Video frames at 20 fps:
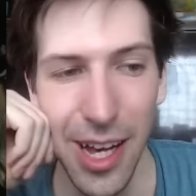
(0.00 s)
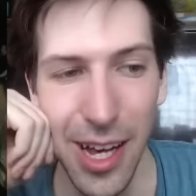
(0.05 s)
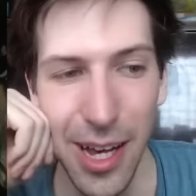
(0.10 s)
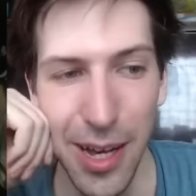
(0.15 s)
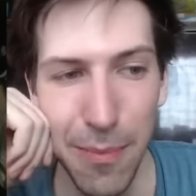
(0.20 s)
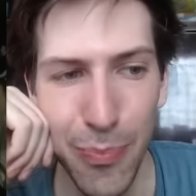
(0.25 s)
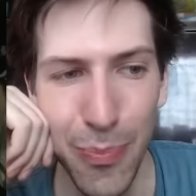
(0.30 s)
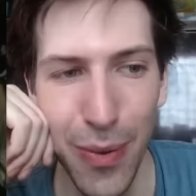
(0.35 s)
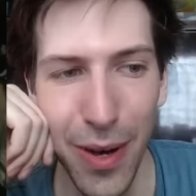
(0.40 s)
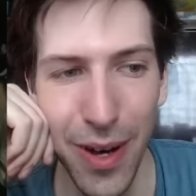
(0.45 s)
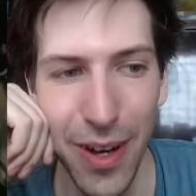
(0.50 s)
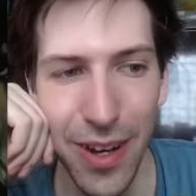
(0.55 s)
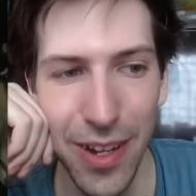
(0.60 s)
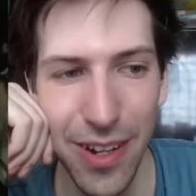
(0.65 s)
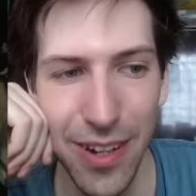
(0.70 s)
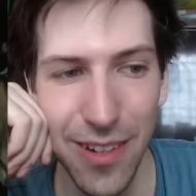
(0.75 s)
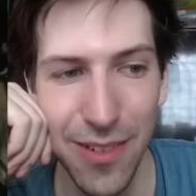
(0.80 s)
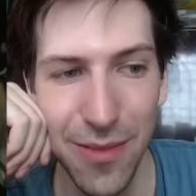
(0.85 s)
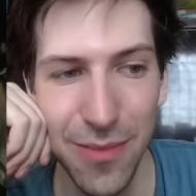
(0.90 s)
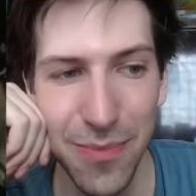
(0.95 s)
But,
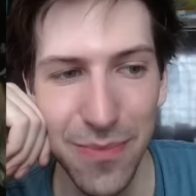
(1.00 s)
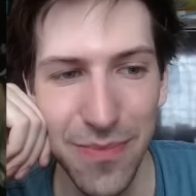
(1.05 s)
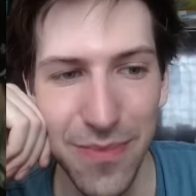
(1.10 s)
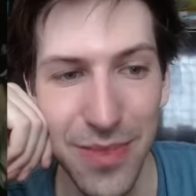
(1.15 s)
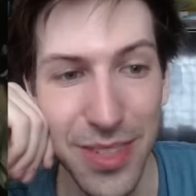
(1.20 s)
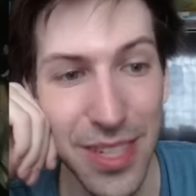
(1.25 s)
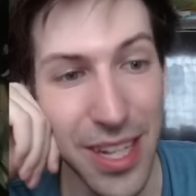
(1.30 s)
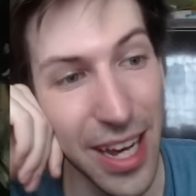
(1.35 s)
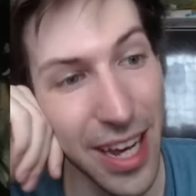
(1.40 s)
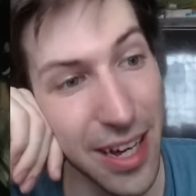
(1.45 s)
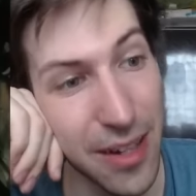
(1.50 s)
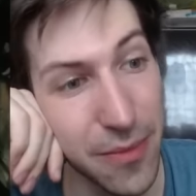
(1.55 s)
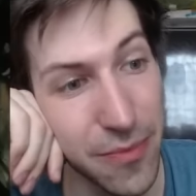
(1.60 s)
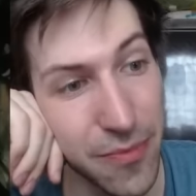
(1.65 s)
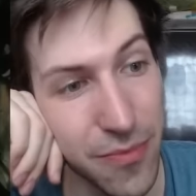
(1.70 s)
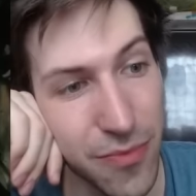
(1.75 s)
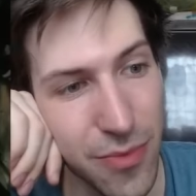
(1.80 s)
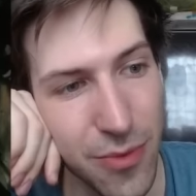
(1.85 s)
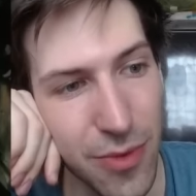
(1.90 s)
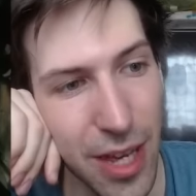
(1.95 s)
yeah,
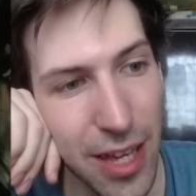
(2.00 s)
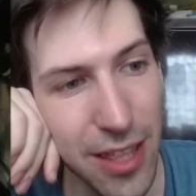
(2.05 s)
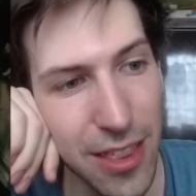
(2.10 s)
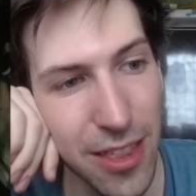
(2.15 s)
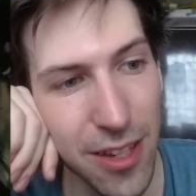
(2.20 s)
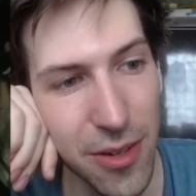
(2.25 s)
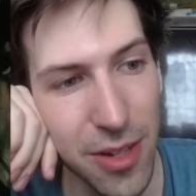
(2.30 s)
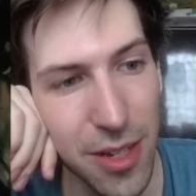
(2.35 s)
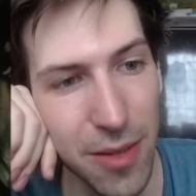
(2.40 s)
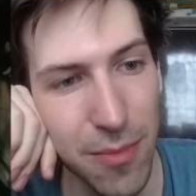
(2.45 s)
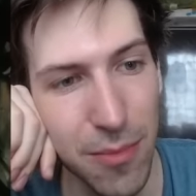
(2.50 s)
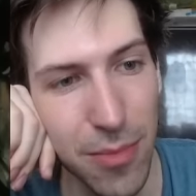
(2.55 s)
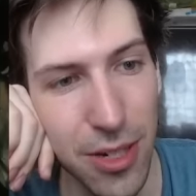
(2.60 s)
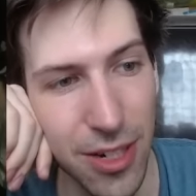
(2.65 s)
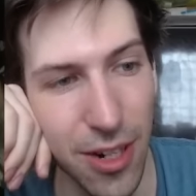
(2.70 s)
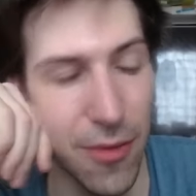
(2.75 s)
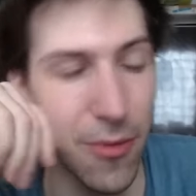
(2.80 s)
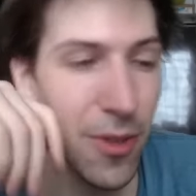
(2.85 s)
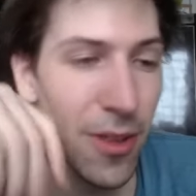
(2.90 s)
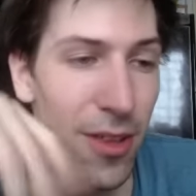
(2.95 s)
I think we can be
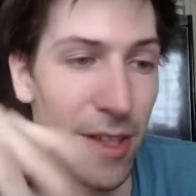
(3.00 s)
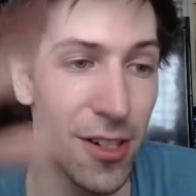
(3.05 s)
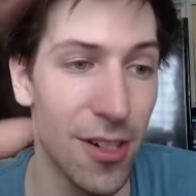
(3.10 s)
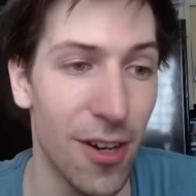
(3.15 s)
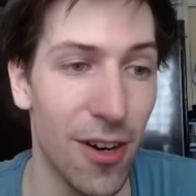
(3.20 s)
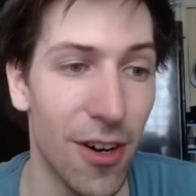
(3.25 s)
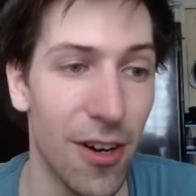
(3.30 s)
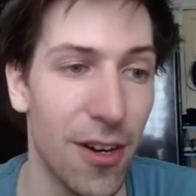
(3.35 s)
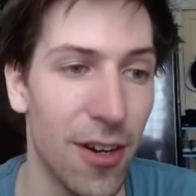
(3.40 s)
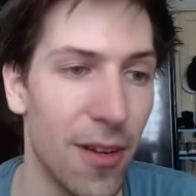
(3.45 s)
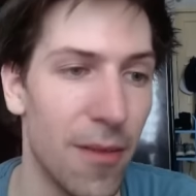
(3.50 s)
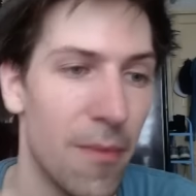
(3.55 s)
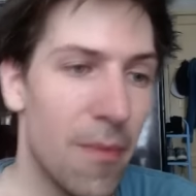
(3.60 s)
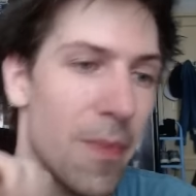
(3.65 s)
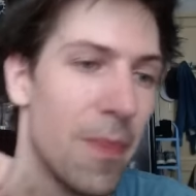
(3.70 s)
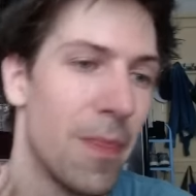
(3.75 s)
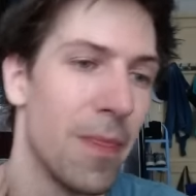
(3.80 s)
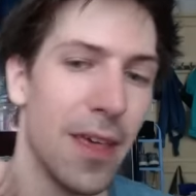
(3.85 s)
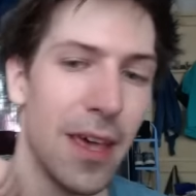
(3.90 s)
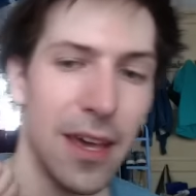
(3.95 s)
done with this card,
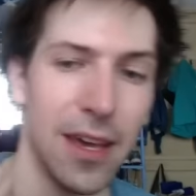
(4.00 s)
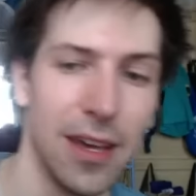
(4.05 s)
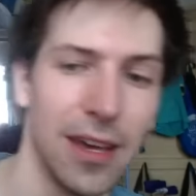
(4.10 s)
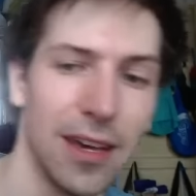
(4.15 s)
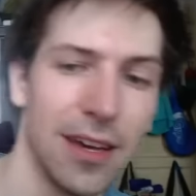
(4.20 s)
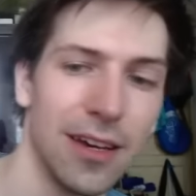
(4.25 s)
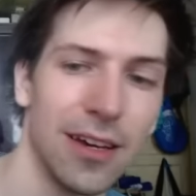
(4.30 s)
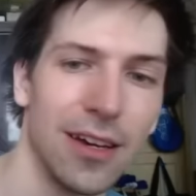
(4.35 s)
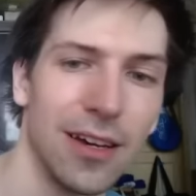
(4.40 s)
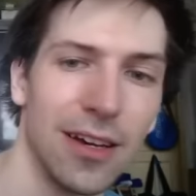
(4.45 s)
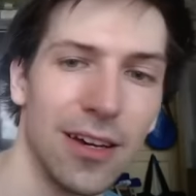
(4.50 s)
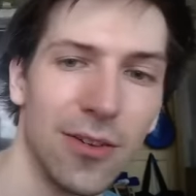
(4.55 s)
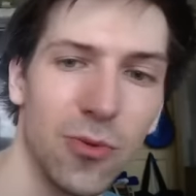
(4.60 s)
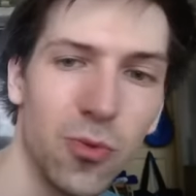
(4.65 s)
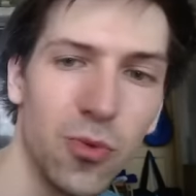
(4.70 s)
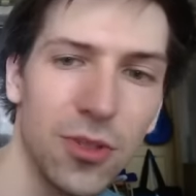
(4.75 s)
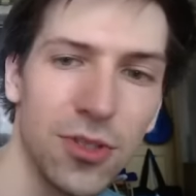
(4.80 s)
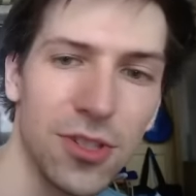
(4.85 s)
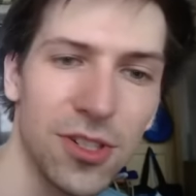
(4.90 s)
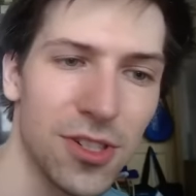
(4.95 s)
and
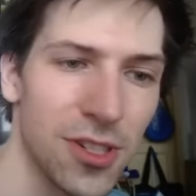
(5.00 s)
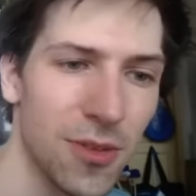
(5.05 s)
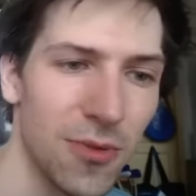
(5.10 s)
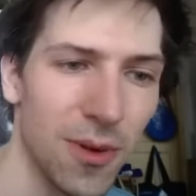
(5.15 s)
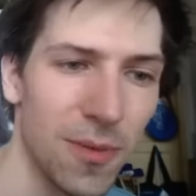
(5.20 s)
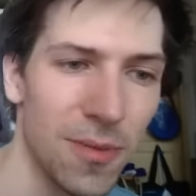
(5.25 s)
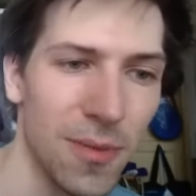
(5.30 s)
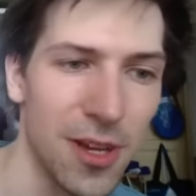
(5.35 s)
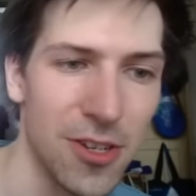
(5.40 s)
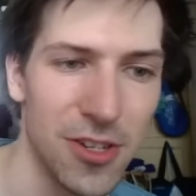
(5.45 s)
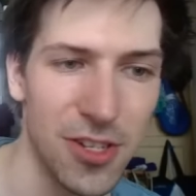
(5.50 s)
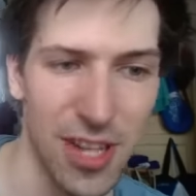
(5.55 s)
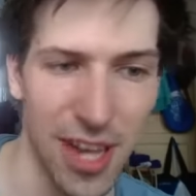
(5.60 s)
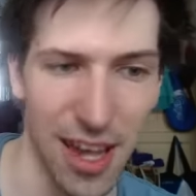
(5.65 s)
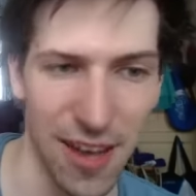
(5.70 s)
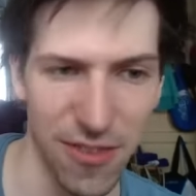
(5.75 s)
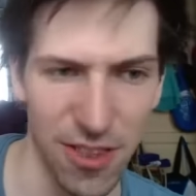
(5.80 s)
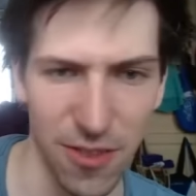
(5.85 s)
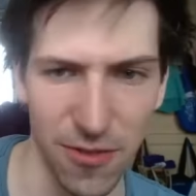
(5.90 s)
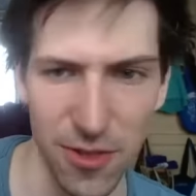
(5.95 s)
we'll just see what mages have
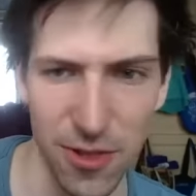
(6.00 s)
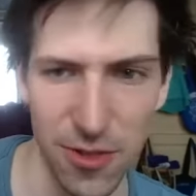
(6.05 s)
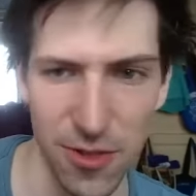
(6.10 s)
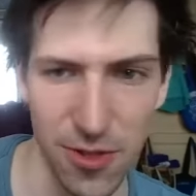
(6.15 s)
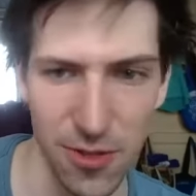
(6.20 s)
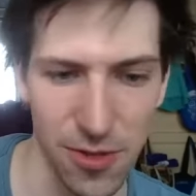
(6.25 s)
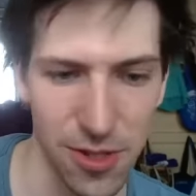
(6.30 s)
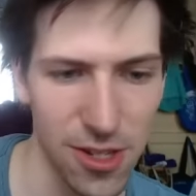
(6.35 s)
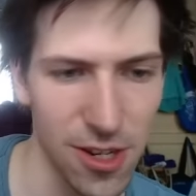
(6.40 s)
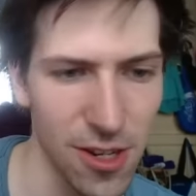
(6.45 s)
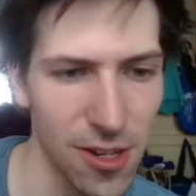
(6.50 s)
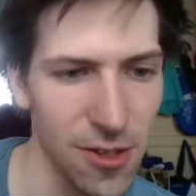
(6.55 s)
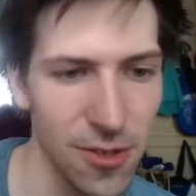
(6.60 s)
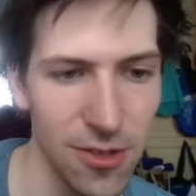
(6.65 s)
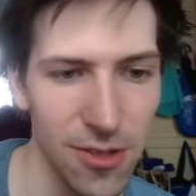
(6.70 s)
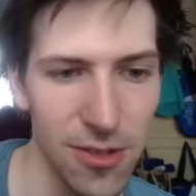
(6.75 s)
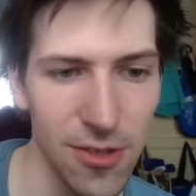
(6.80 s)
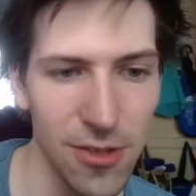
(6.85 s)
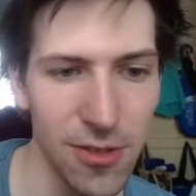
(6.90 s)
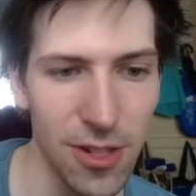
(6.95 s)
in the future. So
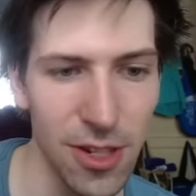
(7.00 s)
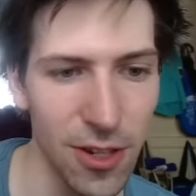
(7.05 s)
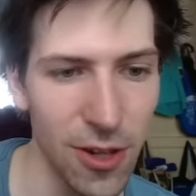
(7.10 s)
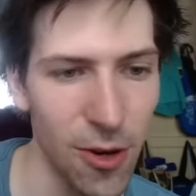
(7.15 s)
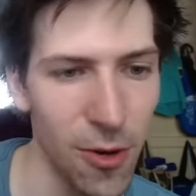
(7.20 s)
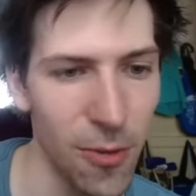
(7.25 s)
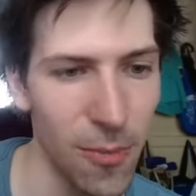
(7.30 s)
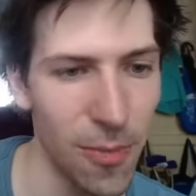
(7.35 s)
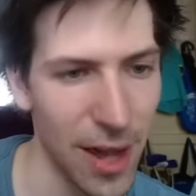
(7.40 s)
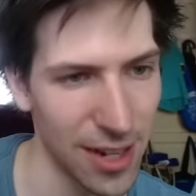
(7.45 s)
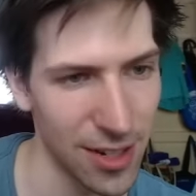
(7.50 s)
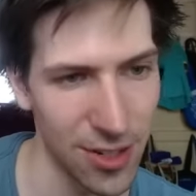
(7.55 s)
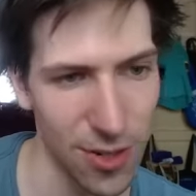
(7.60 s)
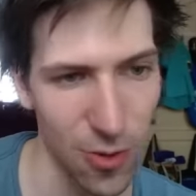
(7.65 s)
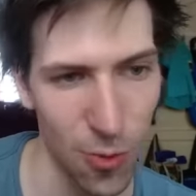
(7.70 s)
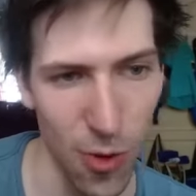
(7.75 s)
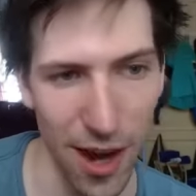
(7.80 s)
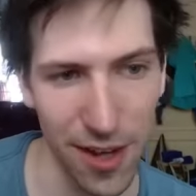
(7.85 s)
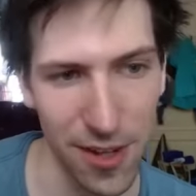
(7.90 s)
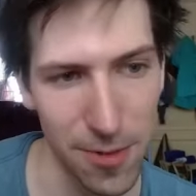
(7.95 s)
you can go back to
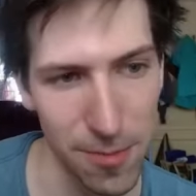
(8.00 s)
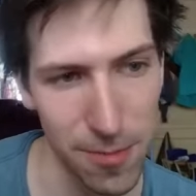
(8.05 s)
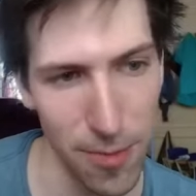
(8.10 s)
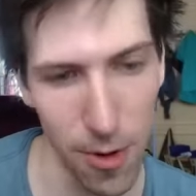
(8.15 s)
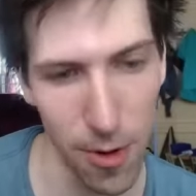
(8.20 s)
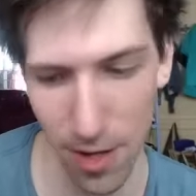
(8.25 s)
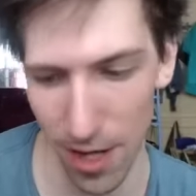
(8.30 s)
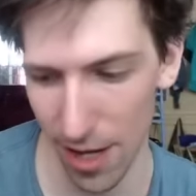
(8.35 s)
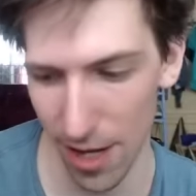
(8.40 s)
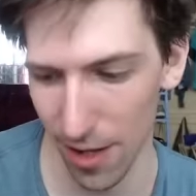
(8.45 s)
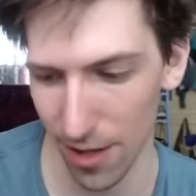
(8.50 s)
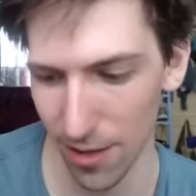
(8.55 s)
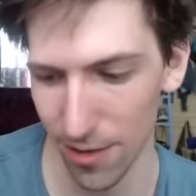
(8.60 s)
wild mode hell.